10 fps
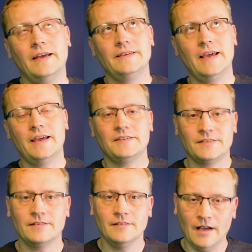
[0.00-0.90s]

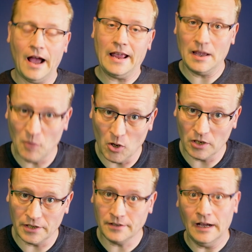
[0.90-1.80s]
Yes, I am
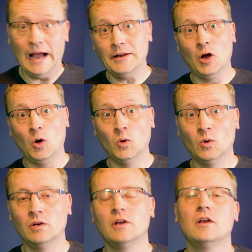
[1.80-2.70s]
early, I
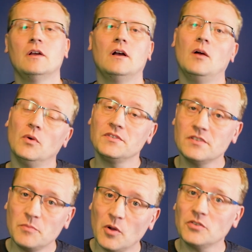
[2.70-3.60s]
know. I wasn't
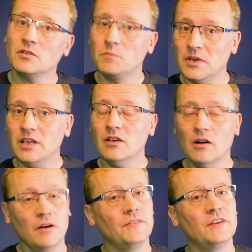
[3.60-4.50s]
supposed to be
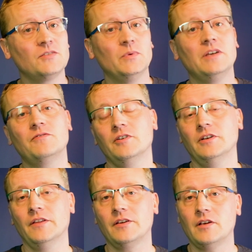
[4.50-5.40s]
on this week for
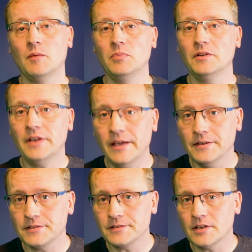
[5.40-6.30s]
another couple of
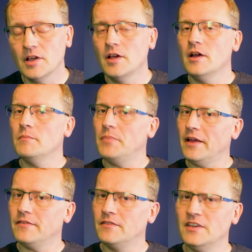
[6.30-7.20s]
days.
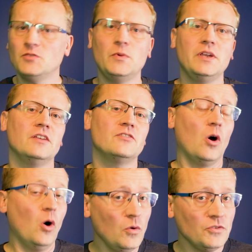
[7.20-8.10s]
But this week is
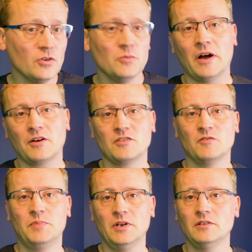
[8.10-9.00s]
also
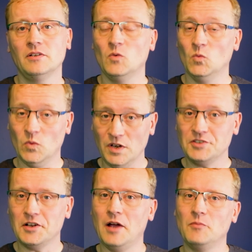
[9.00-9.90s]
Microsoft Build,
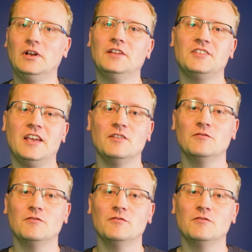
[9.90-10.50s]
which I will attend